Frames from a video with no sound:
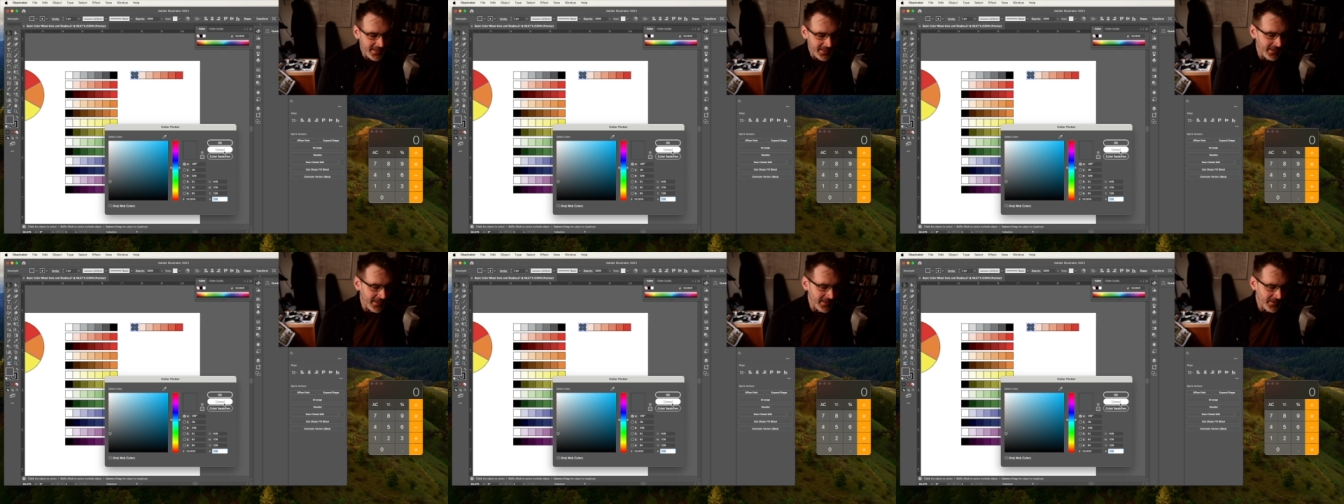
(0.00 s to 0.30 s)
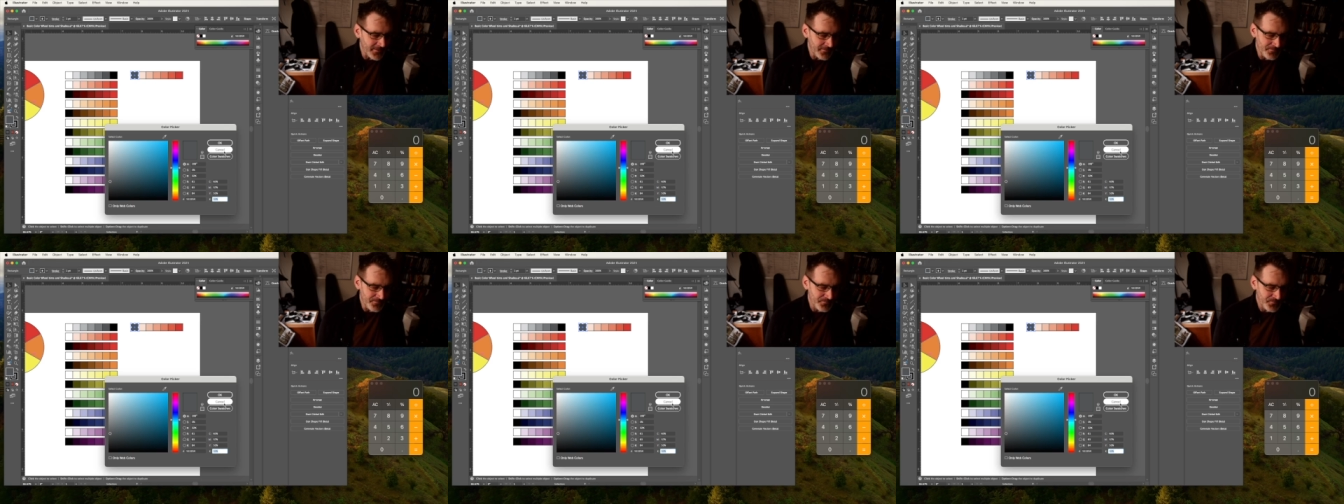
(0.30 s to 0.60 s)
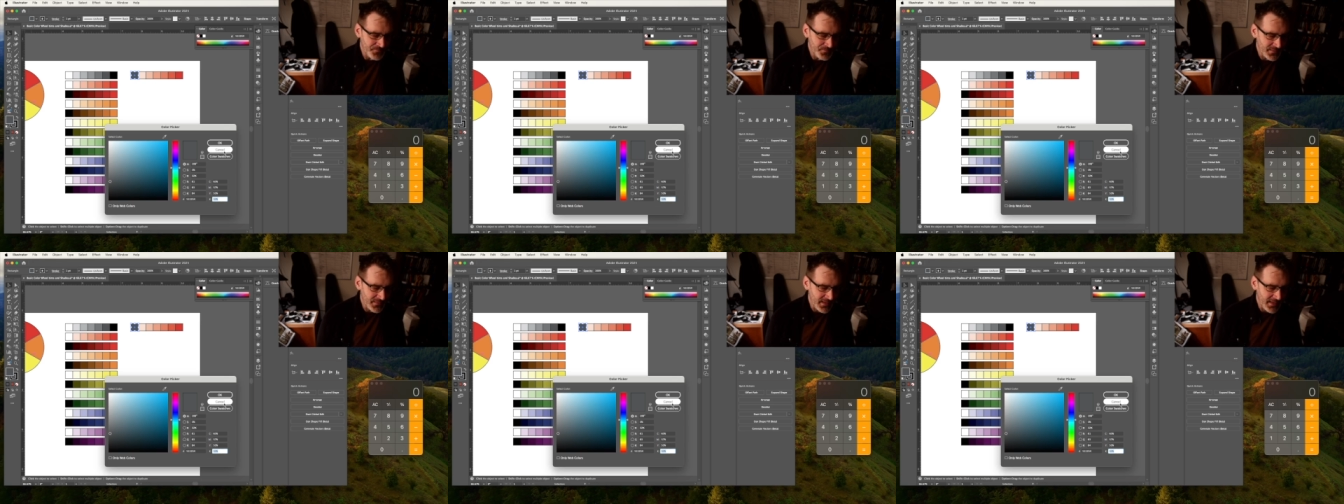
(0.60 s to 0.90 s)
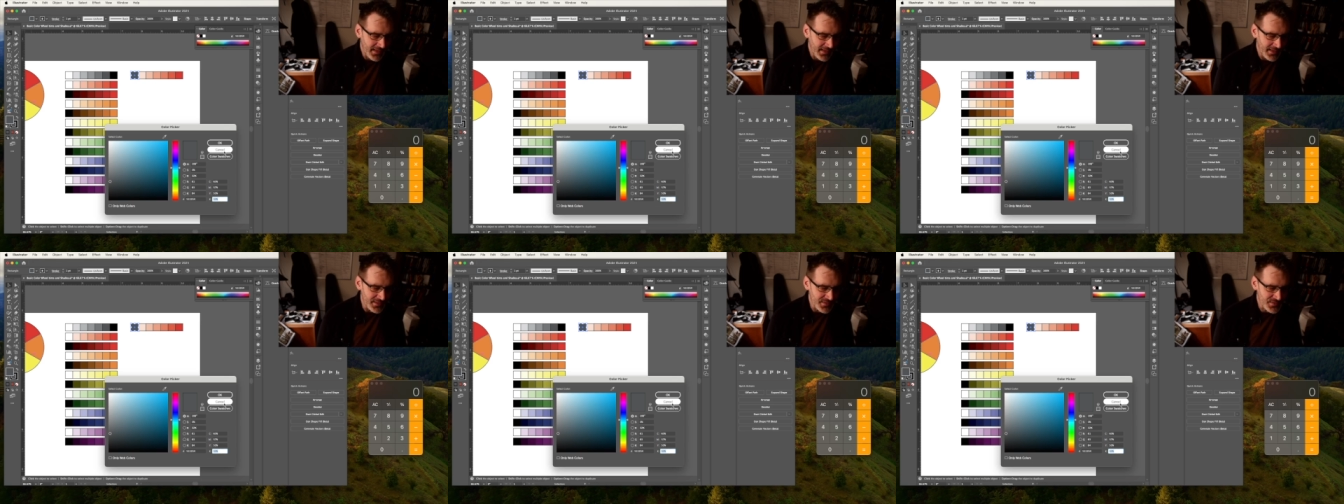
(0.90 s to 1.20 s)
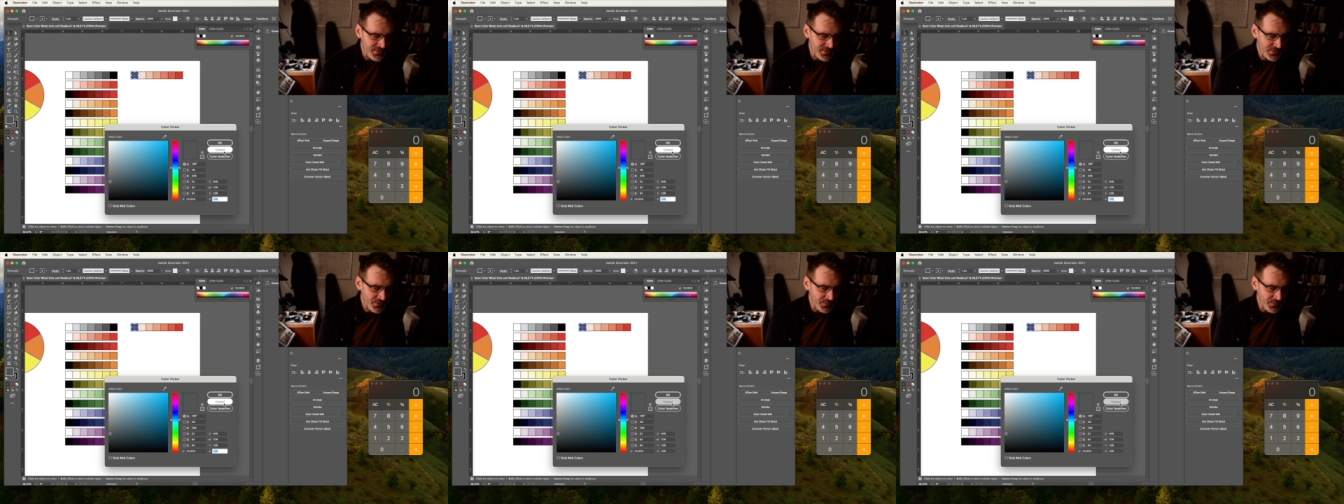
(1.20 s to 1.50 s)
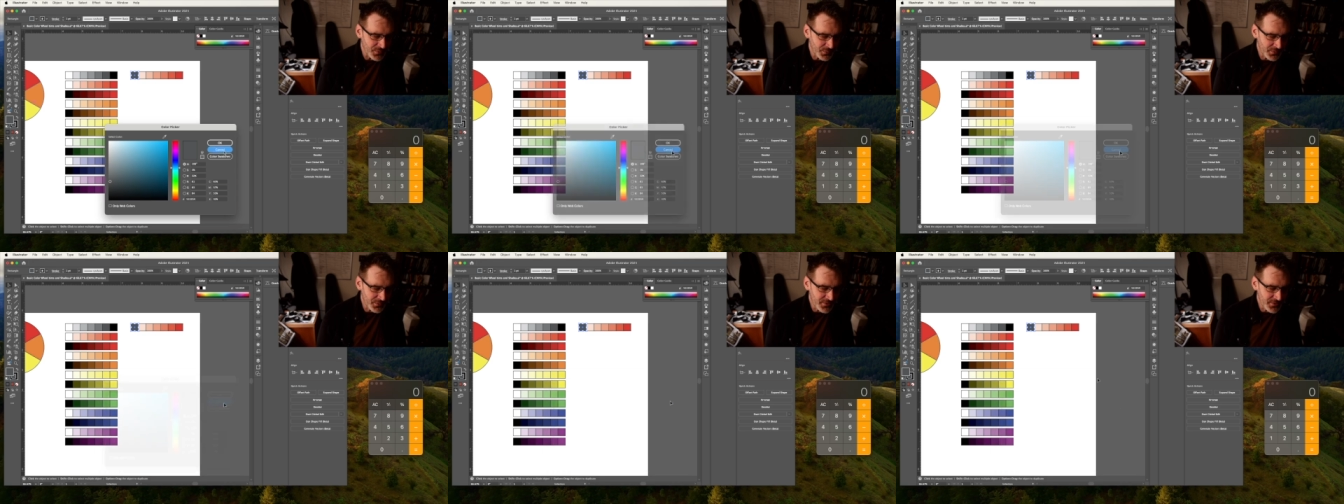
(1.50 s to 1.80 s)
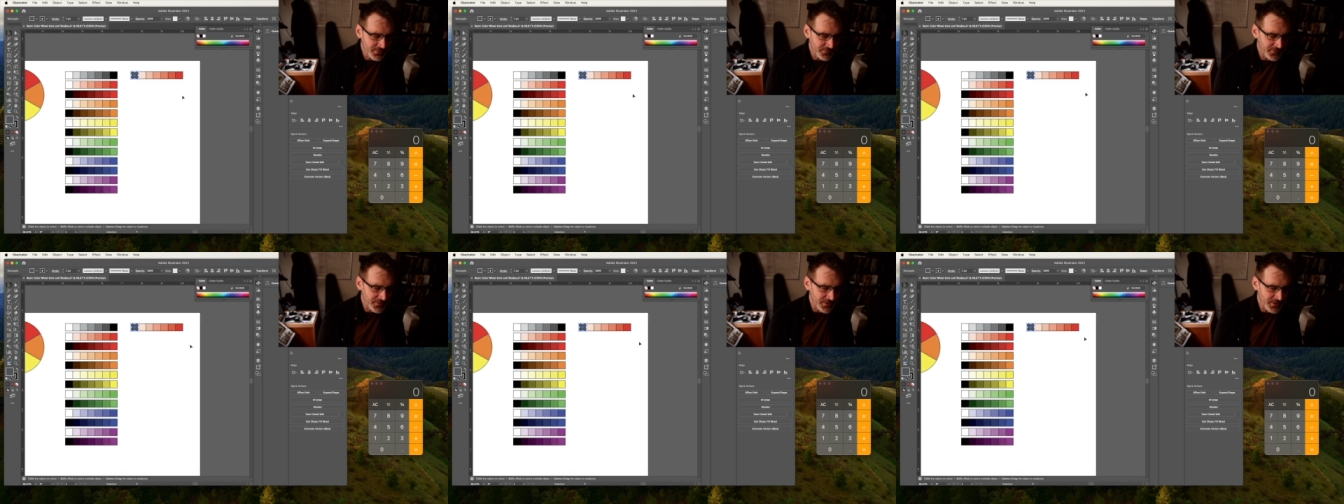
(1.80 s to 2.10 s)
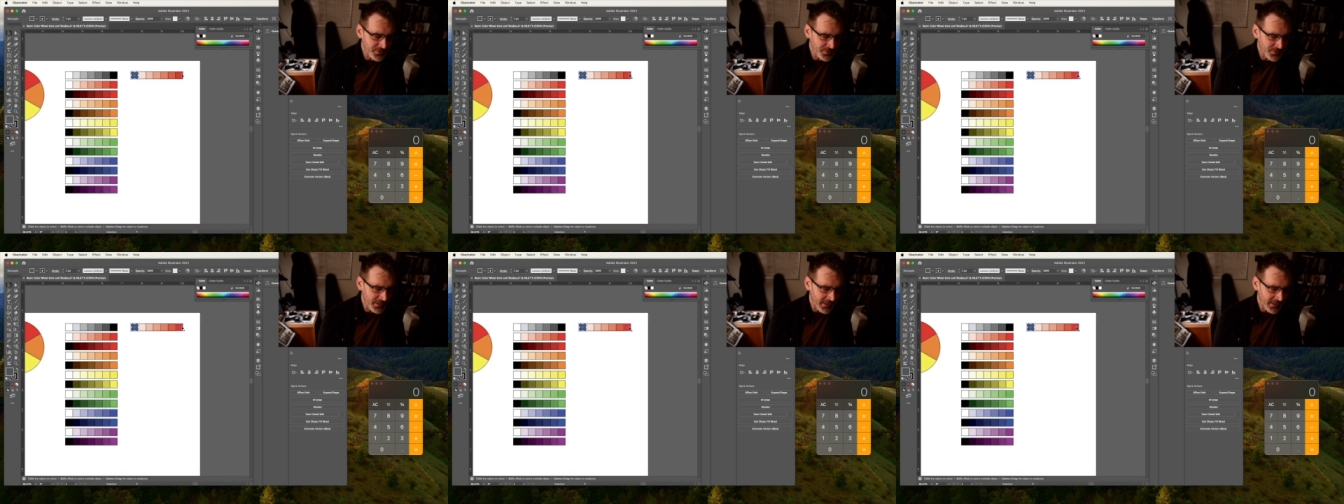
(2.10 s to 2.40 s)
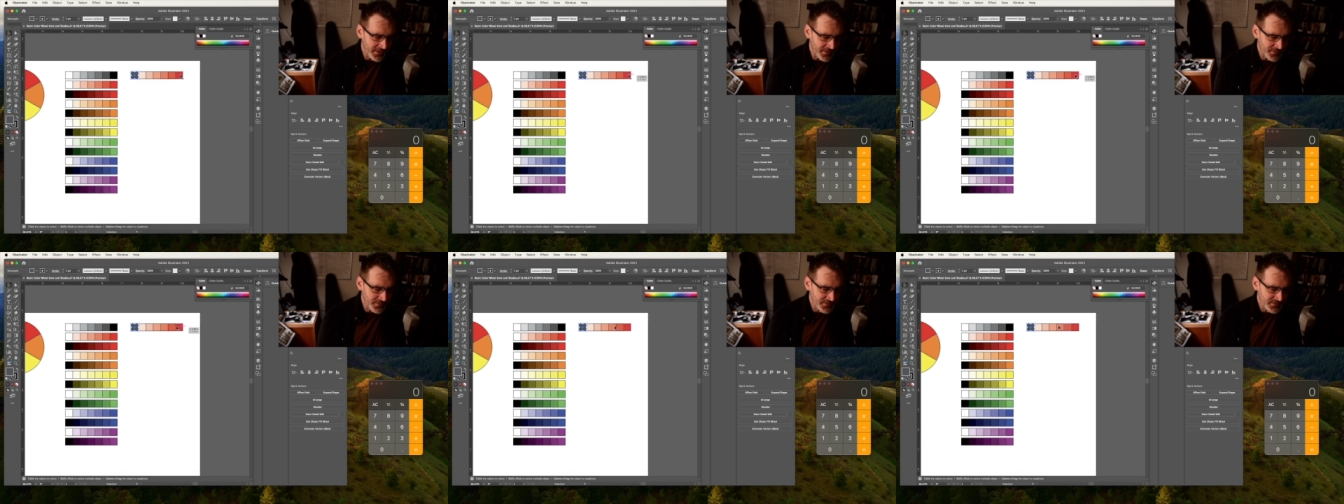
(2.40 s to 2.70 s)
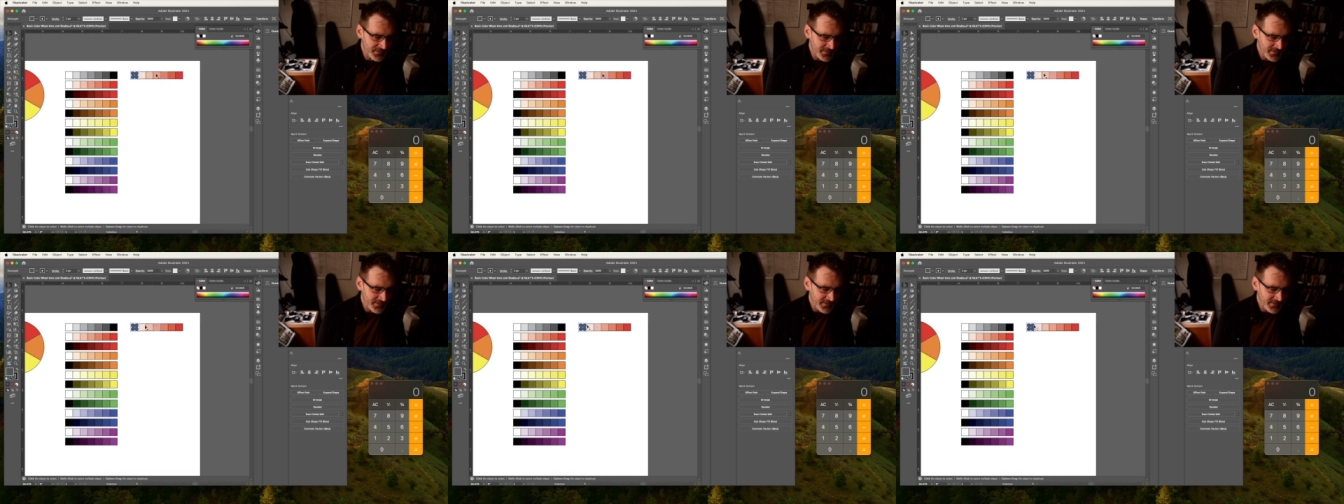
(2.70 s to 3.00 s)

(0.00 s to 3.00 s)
And so in order to figure out